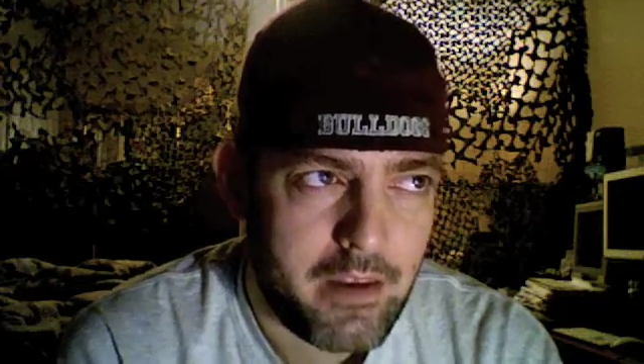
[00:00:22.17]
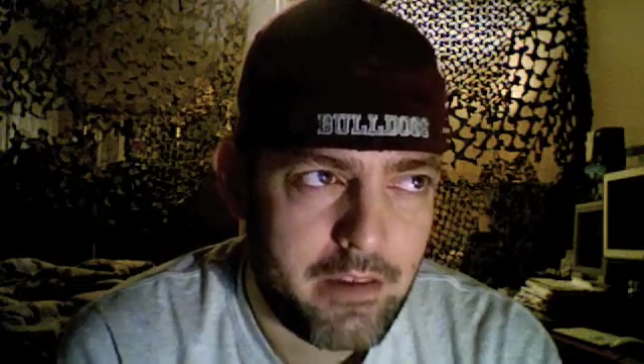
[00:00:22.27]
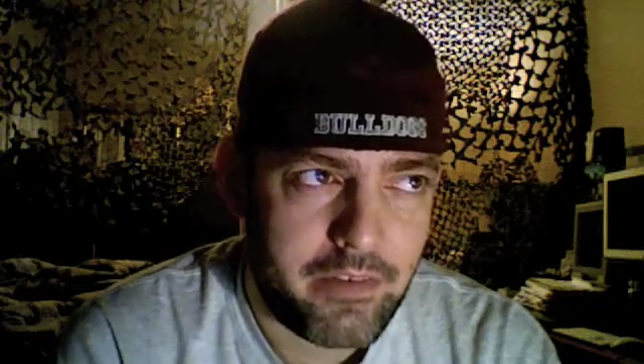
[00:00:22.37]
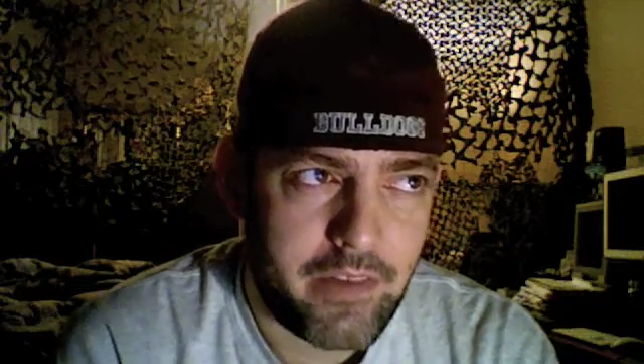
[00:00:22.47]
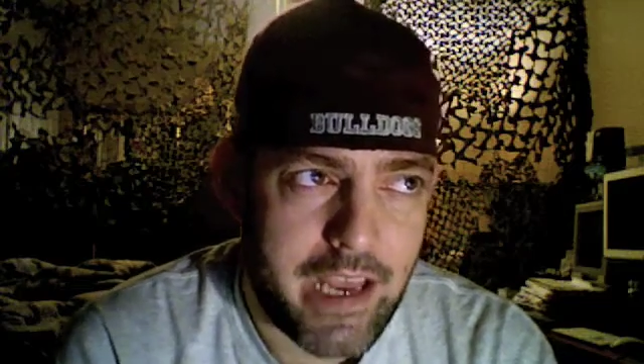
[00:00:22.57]

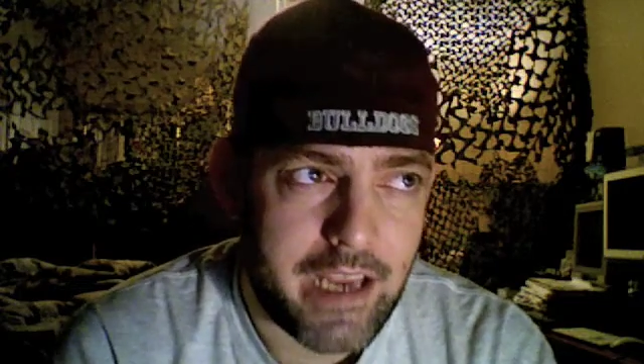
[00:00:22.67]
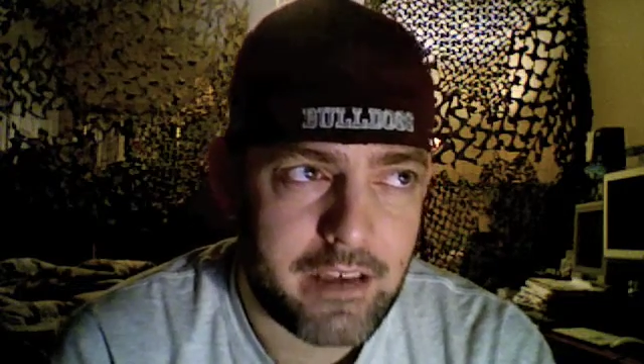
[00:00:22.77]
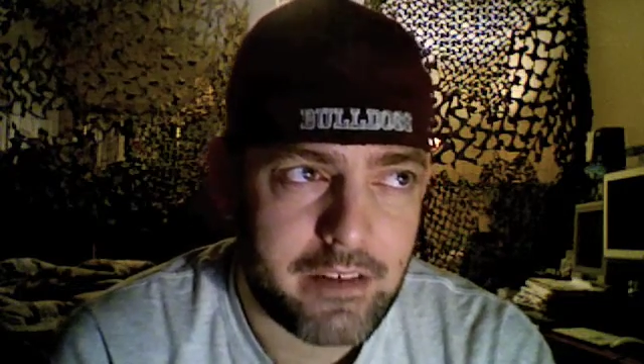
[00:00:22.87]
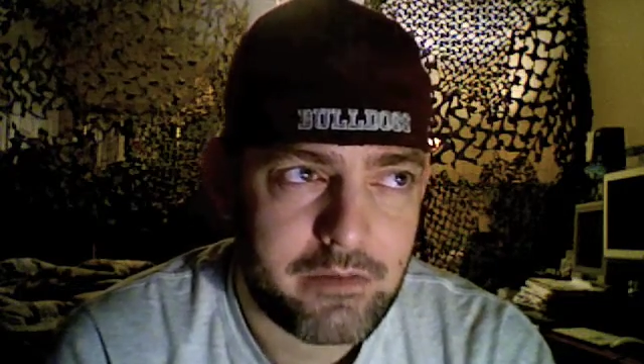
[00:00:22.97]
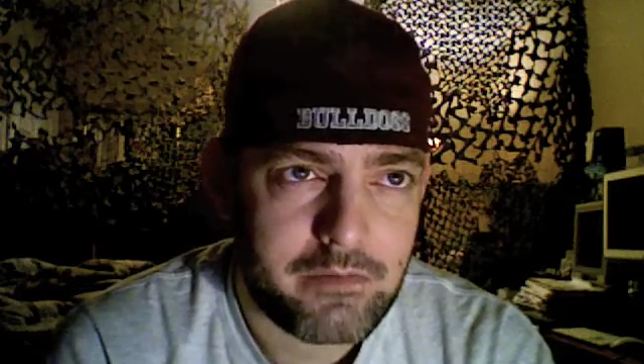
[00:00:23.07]

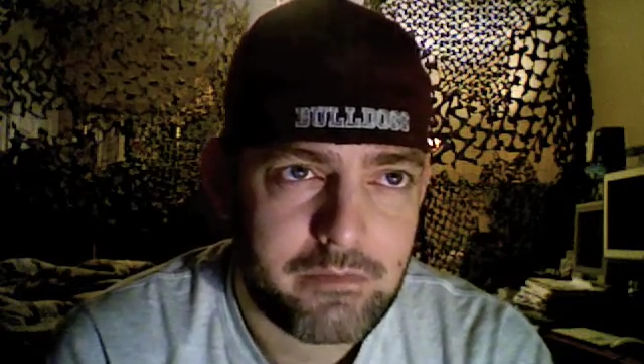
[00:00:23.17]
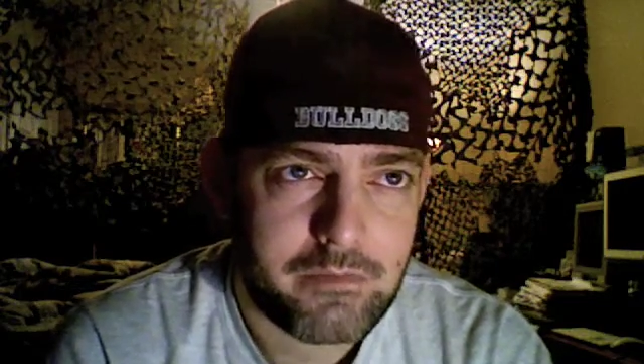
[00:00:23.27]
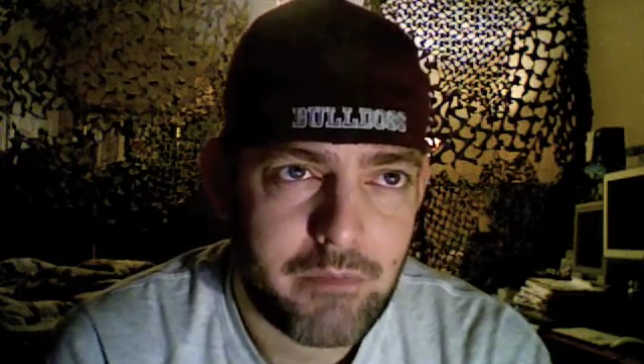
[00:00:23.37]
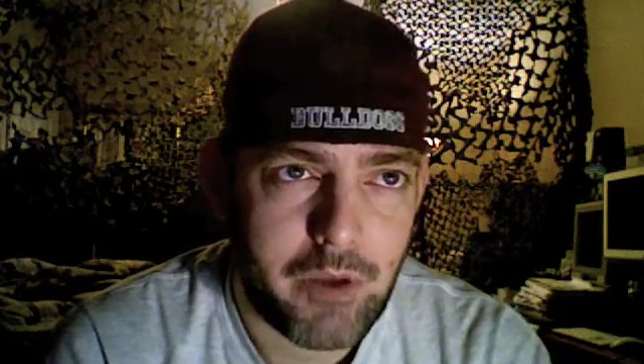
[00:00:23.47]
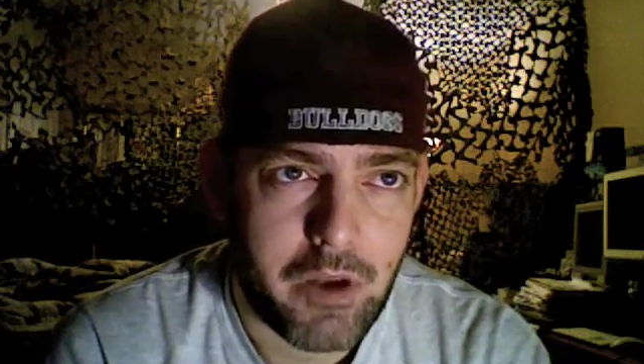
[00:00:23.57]
sane
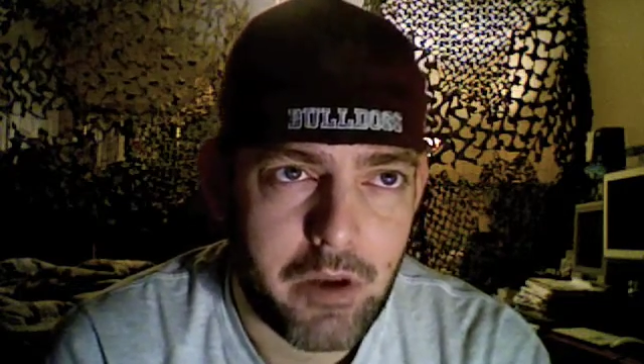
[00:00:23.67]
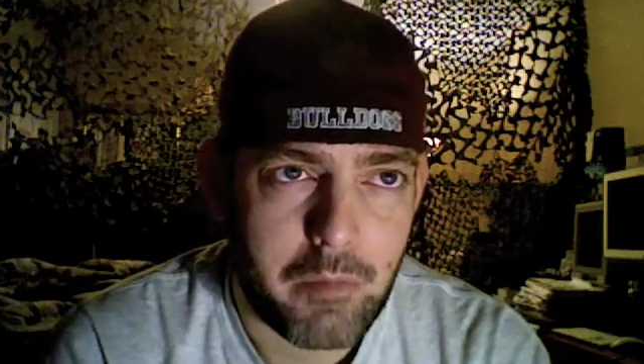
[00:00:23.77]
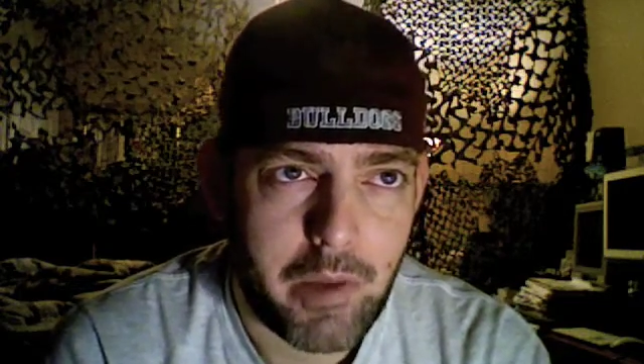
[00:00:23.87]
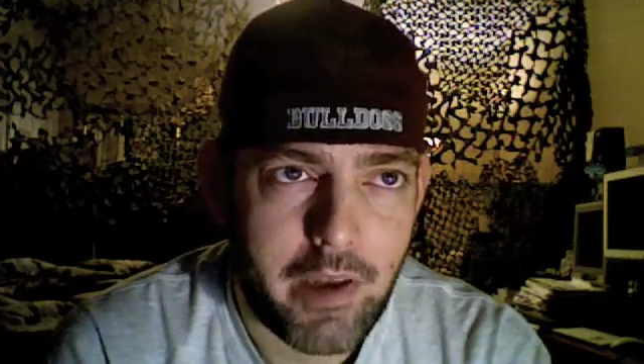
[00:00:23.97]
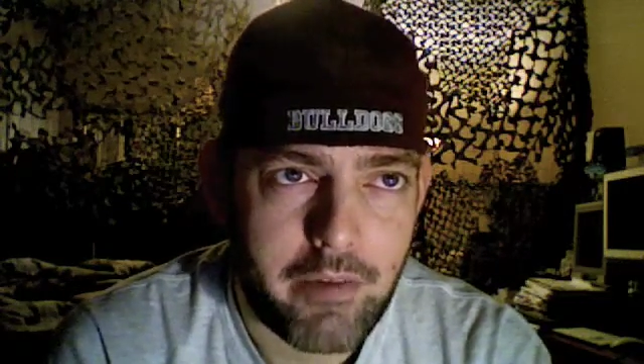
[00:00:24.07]

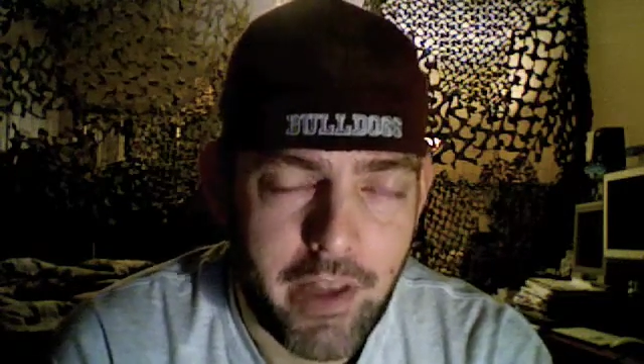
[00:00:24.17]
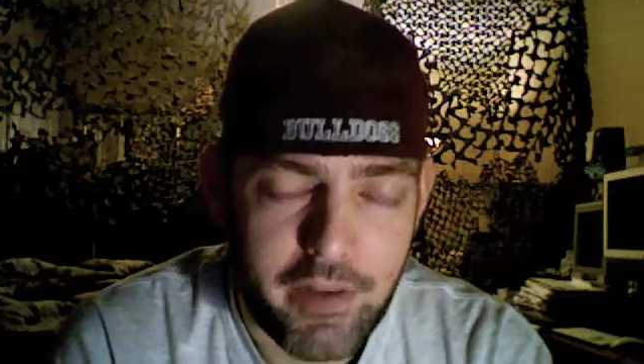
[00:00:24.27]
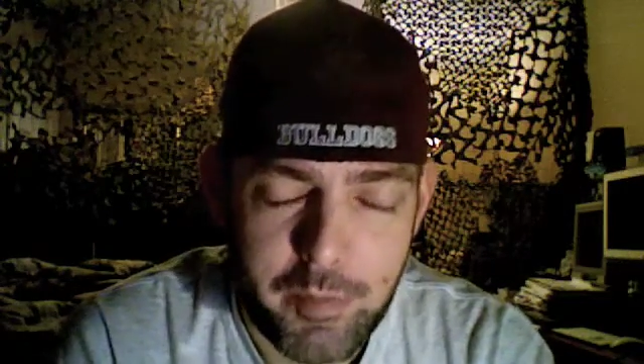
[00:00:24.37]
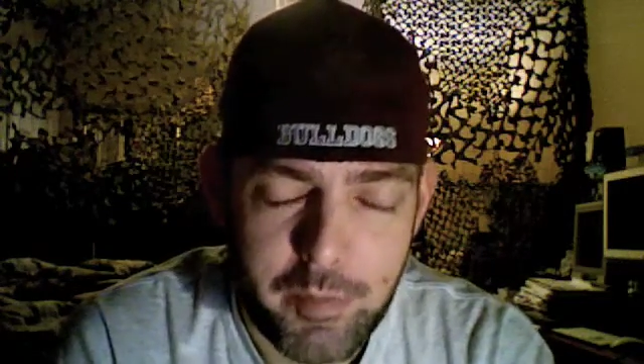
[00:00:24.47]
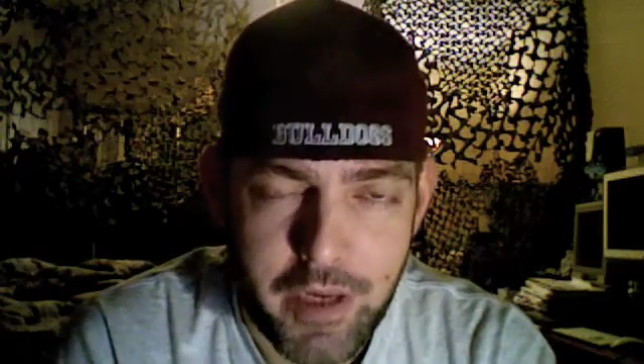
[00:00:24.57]
kind of
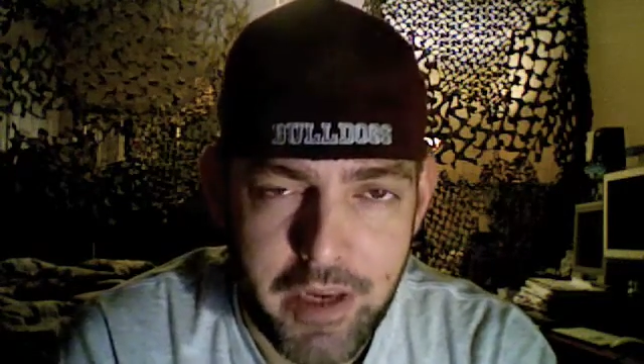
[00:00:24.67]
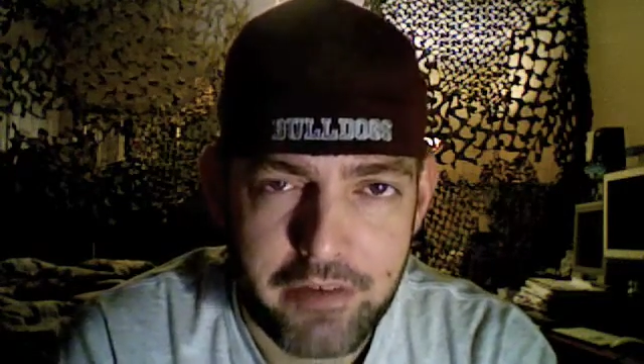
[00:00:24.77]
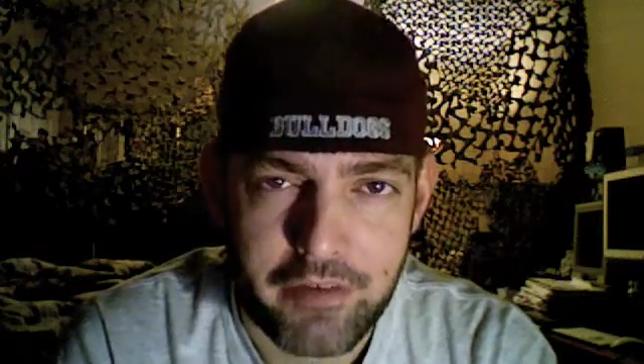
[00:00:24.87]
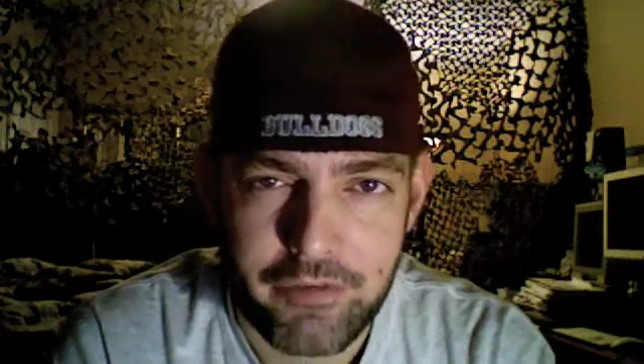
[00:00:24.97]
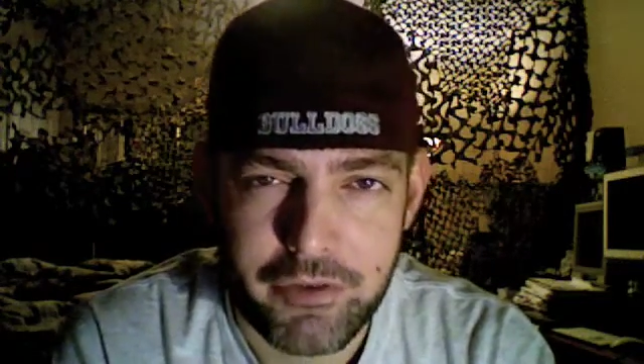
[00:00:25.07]

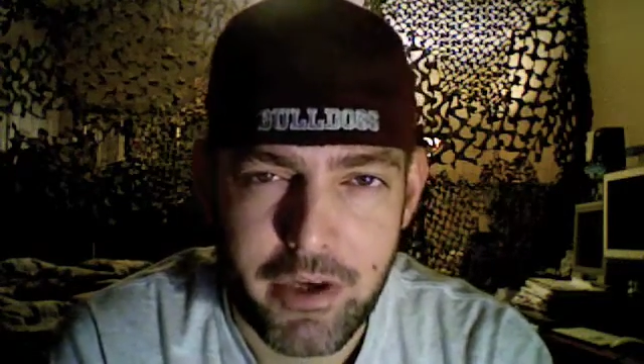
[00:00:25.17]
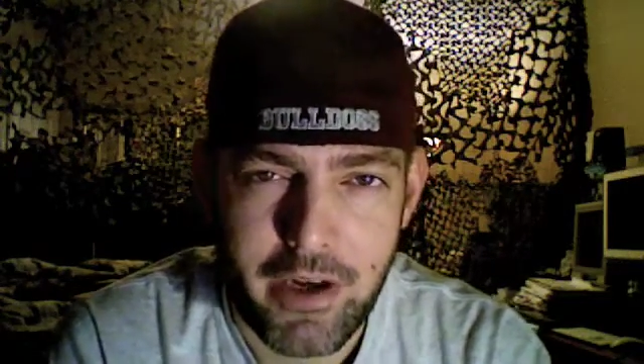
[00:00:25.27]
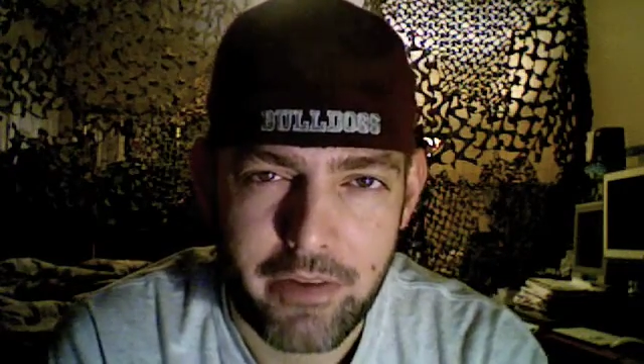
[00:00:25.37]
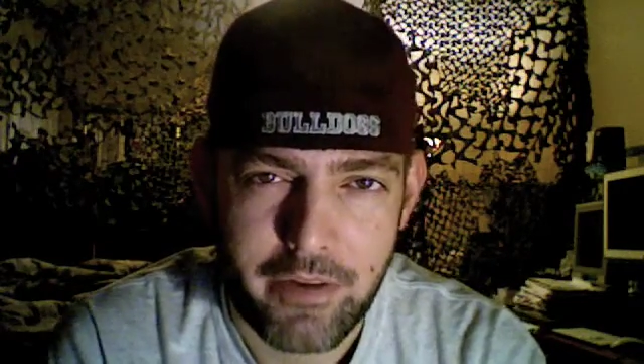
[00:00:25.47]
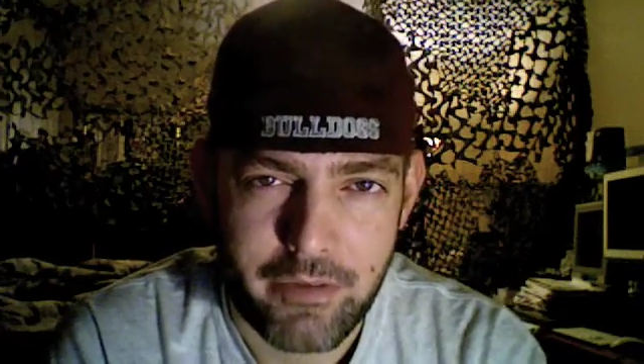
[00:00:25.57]
explanation for how
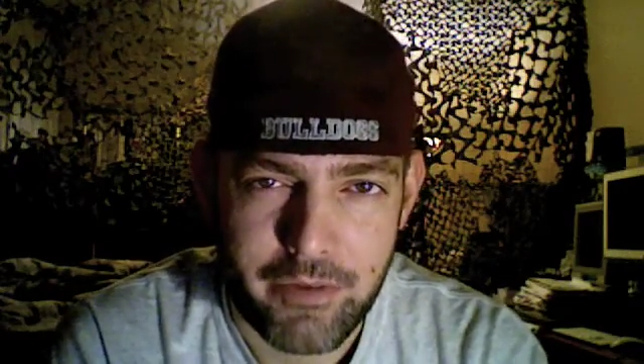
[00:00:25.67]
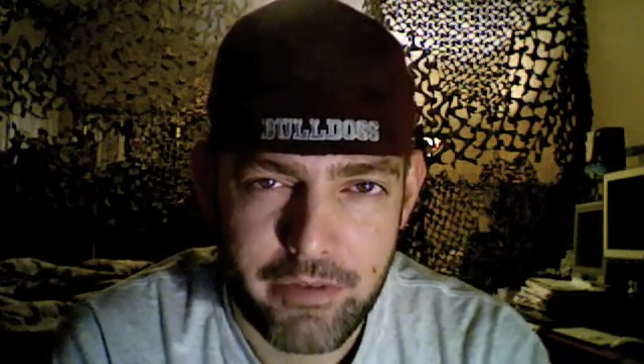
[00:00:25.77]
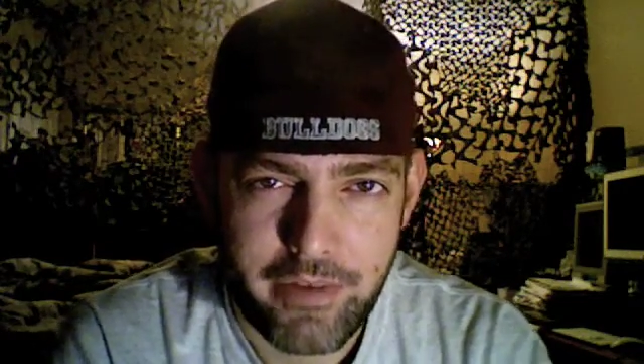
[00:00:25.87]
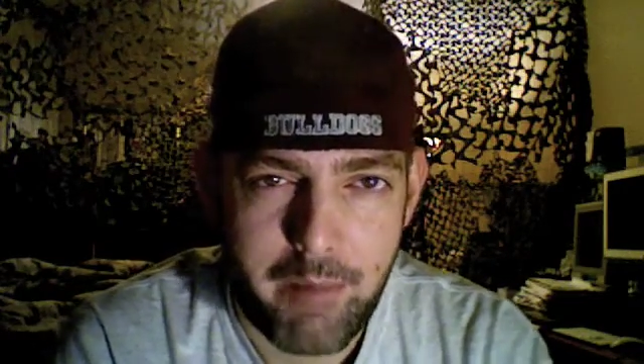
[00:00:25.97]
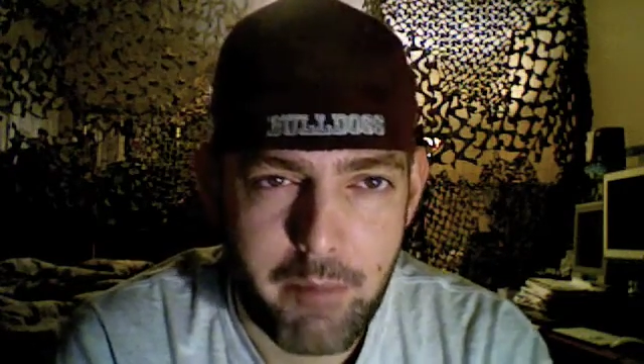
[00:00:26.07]
the universe
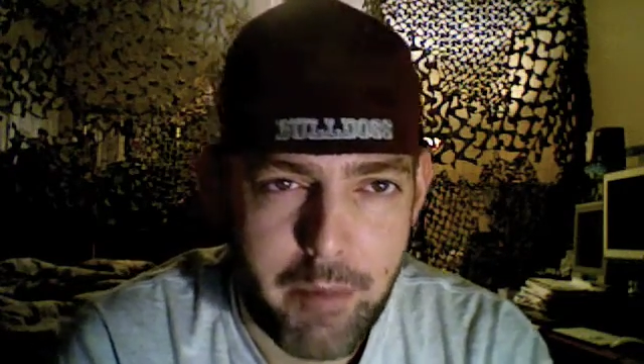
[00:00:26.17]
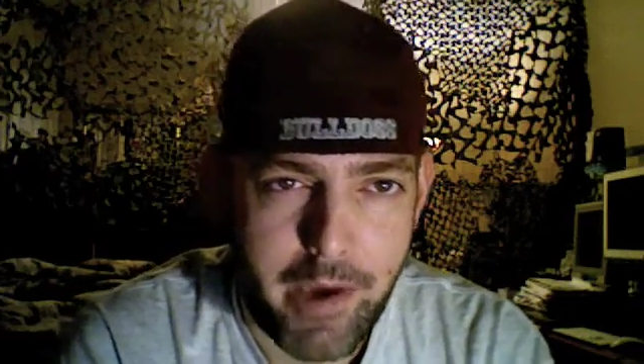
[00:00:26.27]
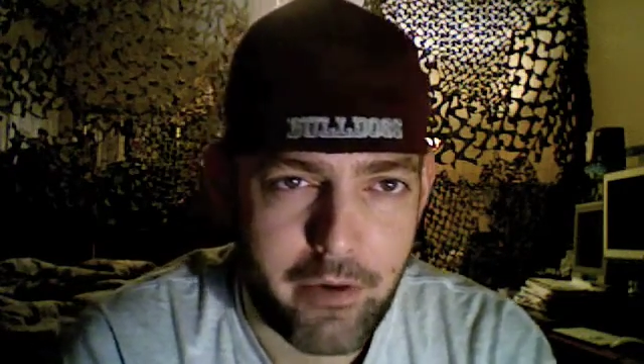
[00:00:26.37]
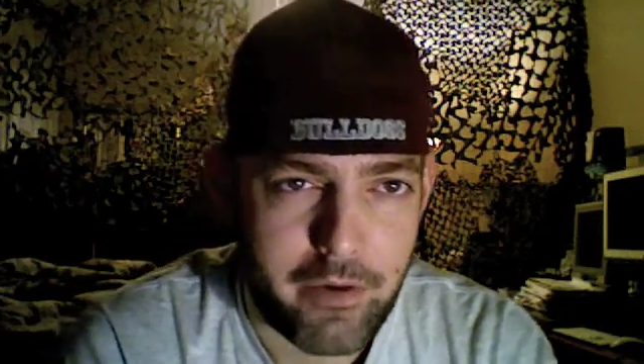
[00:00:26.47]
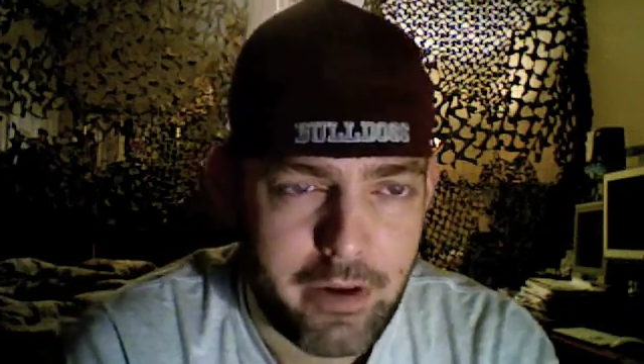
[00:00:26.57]
came
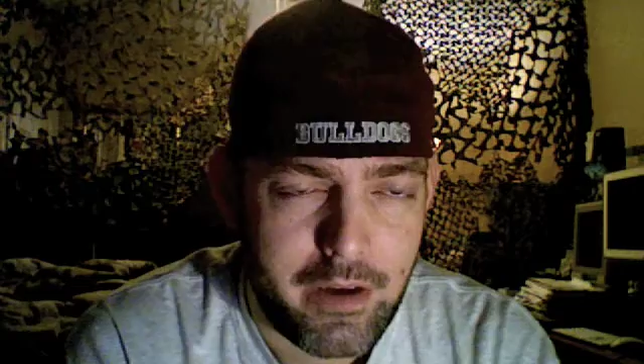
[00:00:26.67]
about.